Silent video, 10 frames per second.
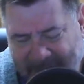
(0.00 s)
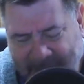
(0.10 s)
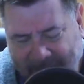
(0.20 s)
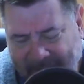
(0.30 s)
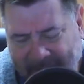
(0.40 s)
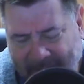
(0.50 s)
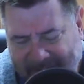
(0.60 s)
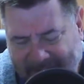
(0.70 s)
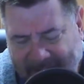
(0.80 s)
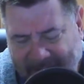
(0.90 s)
We pray all
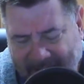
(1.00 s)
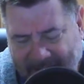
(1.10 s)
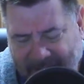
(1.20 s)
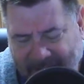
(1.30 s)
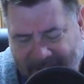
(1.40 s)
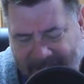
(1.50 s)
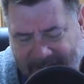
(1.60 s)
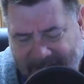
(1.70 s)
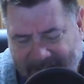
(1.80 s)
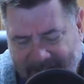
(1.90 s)
this in the name of
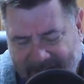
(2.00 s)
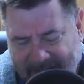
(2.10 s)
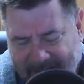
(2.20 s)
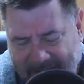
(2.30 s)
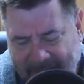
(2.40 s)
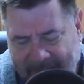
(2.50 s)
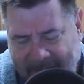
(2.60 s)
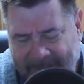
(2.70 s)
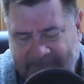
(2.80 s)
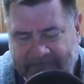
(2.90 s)
Jesus.
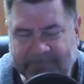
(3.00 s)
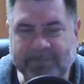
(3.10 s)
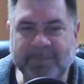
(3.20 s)
Amen.